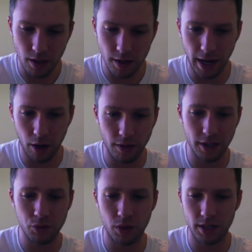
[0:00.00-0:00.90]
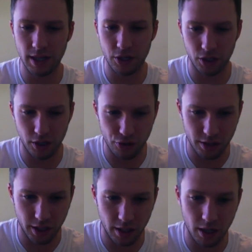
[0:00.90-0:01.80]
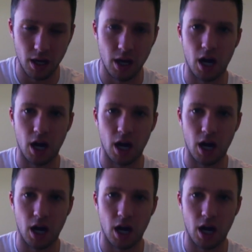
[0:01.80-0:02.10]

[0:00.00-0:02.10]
Now this one is actually interesting.